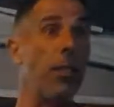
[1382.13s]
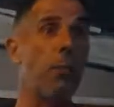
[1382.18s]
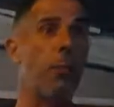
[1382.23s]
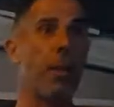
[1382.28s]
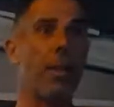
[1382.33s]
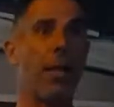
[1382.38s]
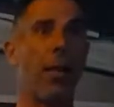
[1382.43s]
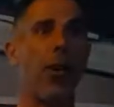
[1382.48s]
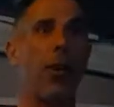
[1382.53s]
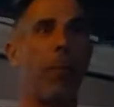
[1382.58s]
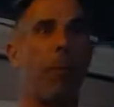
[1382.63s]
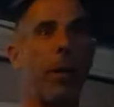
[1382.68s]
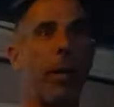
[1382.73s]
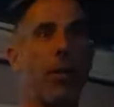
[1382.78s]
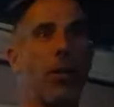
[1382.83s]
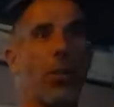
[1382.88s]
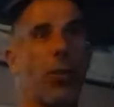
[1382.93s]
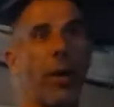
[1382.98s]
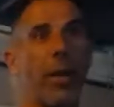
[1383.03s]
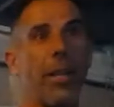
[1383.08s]
This
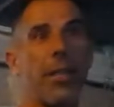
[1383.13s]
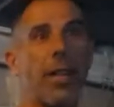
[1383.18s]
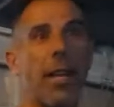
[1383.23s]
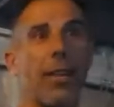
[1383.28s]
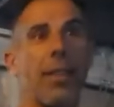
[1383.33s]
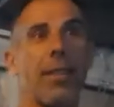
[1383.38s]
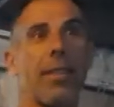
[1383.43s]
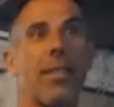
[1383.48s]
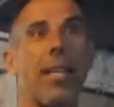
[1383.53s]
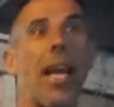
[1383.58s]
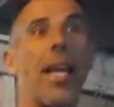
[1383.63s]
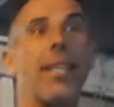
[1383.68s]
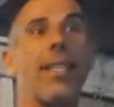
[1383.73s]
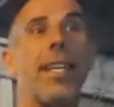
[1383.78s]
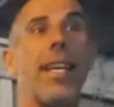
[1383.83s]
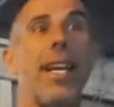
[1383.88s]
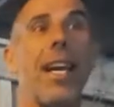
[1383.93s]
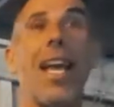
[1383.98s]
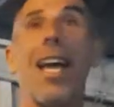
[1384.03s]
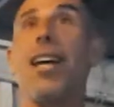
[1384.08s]
particular picture is at the
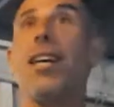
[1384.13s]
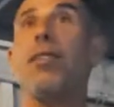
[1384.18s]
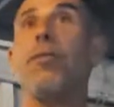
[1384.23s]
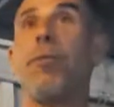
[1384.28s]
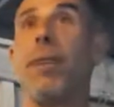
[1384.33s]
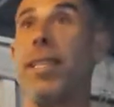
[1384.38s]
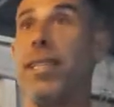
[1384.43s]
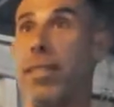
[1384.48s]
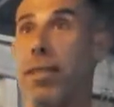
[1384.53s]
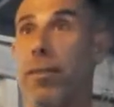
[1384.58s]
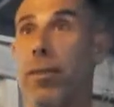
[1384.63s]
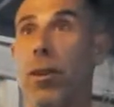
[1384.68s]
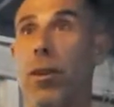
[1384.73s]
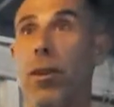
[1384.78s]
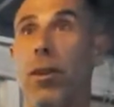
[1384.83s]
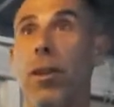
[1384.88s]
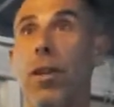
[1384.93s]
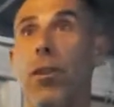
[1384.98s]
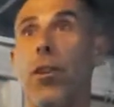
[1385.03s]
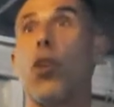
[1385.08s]
Saint-Hilaire
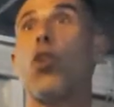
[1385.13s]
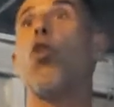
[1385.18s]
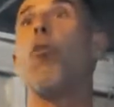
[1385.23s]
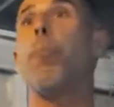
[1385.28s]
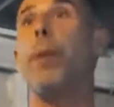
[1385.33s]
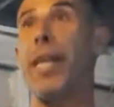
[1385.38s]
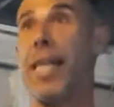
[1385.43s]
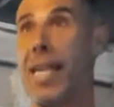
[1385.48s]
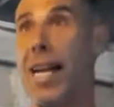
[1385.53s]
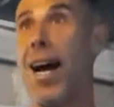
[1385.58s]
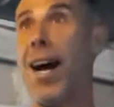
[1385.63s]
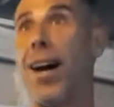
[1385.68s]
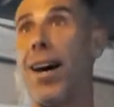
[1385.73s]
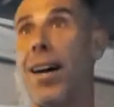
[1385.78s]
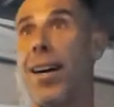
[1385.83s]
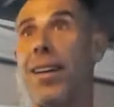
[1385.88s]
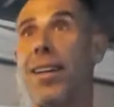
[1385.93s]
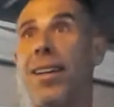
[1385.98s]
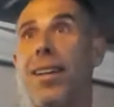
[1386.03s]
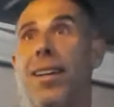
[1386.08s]
Festival, the Coupe
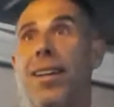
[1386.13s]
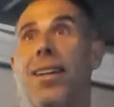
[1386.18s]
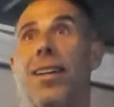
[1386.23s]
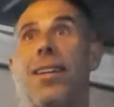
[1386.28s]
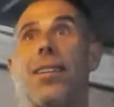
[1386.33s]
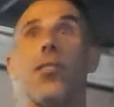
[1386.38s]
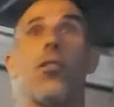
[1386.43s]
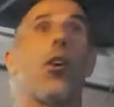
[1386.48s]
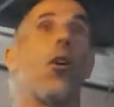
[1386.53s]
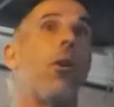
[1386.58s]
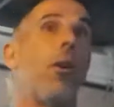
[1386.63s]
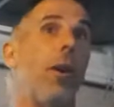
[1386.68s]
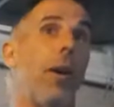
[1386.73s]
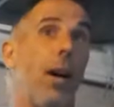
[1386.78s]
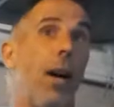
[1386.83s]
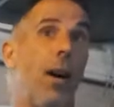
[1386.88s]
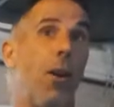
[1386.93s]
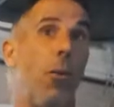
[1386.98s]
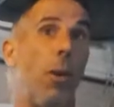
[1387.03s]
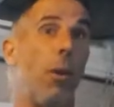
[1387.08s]
Icare.
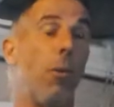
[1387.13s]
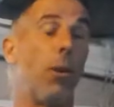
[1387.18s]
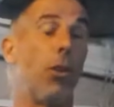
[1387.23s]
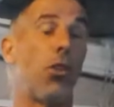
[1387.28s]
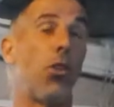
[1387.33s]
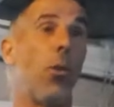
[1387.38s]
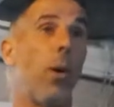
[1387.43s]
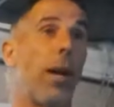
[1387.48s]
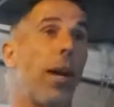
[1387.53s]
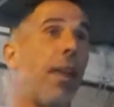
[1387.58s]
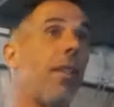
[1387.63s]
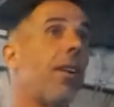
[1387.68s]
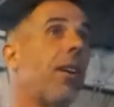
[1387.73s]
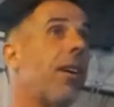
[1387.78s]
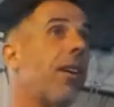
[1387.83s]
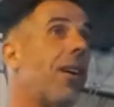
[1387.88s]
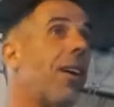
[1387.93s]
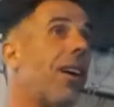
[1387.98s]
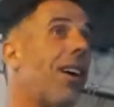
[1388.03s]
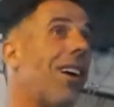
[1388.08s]
So uh, we will do
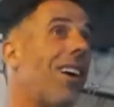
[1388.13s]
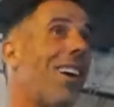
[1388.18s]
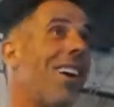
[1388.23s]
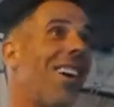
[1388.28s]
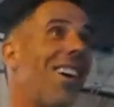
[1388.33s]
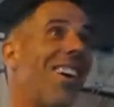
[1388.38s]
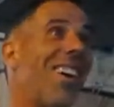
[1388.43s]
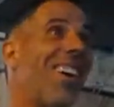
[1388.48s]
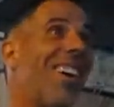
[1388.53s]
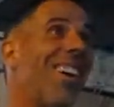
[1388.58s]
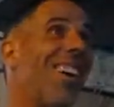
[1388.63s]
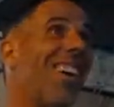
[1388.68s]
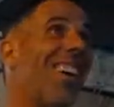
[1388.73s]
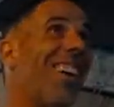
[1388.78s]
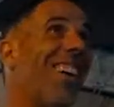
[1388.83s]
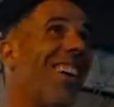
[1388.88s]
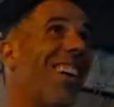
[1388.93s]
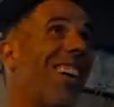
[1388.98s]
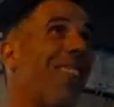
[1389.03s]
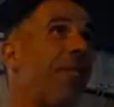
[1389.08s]
another uh,
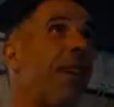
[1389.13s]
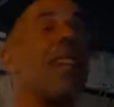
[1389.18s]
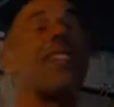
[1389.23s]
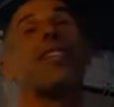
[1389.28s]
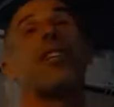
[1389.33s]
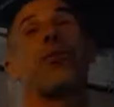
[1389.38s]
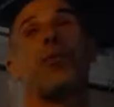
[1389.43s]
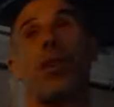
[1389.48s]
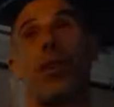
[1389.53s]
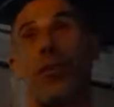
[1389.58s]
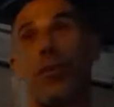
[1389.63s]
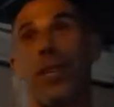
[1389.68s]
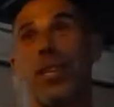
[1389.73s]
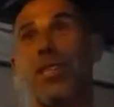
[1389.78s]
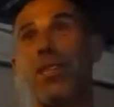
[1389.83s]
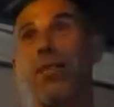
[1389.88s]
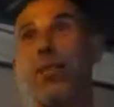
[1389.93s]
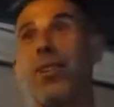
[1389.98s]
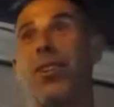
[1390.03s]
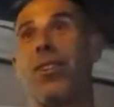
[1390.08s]
uh, fancy
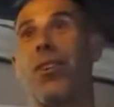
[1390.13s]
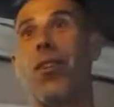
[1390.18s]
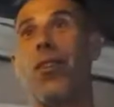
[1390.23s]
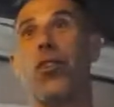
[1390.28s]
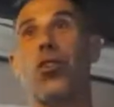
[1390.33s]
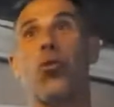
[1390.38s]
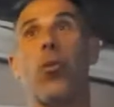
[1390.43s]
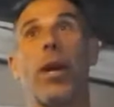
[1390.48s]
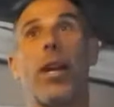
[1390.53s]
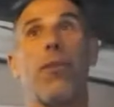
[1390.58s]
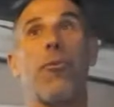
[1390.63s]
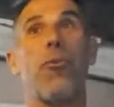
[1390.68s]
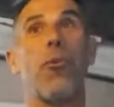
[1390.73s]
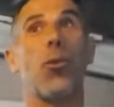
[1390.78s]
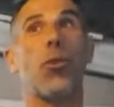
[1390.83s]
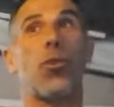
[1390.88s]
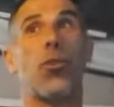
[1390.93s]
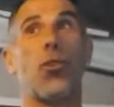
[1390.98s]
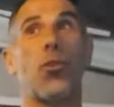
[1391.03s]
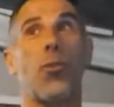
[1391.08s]
dress festival on the
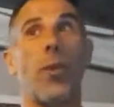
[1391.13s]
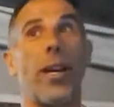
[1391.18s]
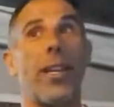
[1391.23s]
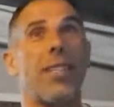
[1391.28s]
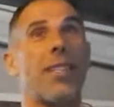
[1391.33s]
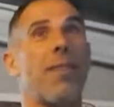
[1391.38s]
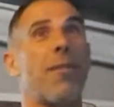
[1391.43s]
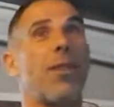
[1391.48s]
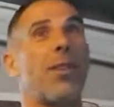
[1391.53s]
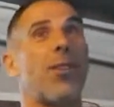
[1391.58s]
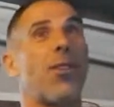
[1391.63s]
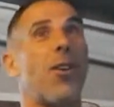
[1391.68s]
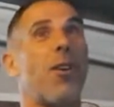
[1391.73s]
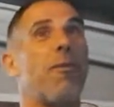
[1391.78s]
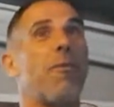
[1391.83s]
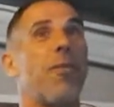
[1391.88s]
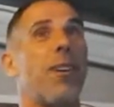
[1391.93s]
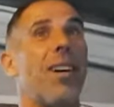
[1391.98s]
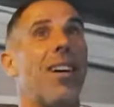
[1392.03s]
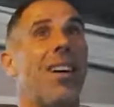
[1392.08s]
24th to
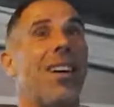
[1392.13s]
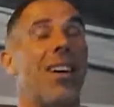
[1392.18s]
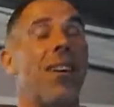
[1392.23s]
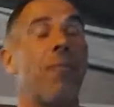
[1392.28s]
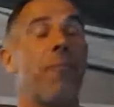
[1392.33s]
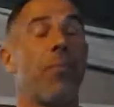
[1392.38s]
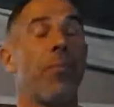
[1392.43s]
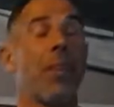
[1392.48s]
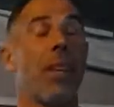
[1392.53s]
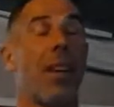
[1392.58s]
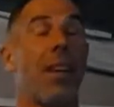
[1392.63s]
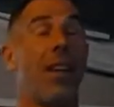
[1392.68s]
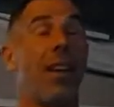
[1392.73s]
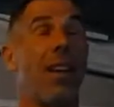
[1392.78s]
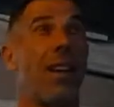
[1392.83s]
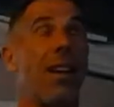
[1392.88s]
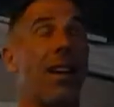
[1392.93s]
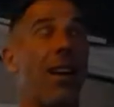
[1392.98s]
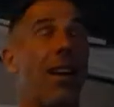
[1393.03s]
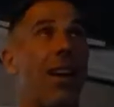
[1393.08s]
27th of
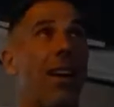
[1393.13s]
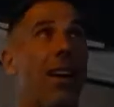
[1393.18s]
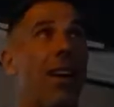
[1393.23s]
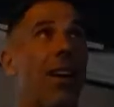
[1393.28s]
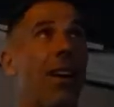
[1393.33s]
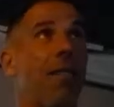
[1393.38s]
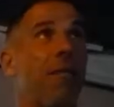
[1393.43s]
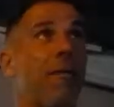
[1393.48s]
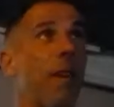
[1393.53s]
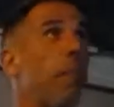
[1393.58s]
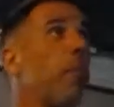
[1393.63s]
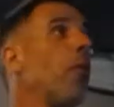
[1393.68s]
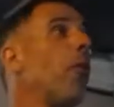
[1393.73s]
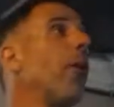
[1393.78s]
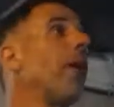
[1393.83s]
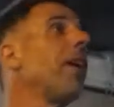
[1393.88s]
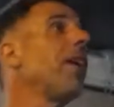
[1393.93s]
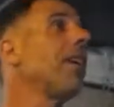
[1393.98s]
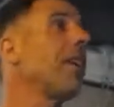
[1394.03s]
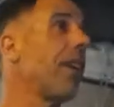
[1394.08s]
uh, uh,
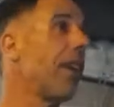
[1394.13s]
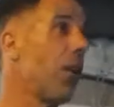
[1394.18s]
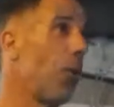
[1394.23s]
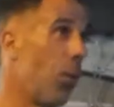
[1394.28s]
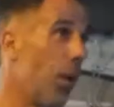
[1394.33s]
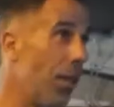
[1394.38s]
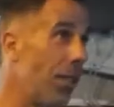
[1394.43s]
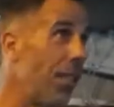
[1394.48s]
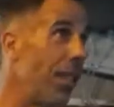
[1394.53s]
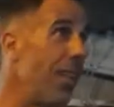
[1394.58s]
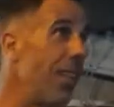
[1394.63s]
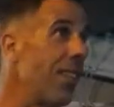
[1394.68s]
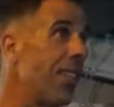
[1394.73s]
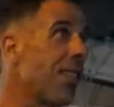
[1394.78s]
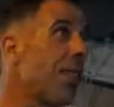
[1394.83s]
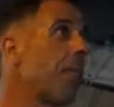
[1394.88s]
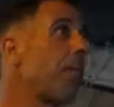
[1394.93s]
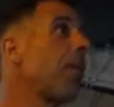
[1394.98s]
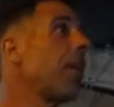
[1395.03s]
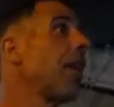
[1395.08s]
February in
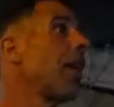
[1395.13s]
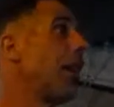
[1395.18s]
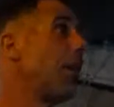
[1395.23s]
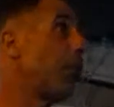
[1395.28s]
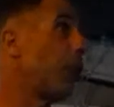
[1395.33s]
Wilderness.